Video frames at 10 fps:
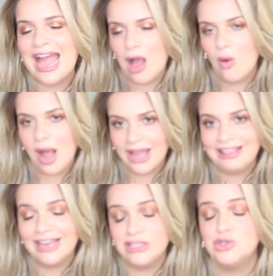how I
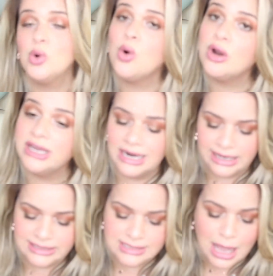like to
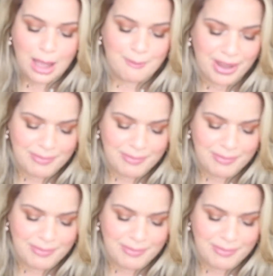organize my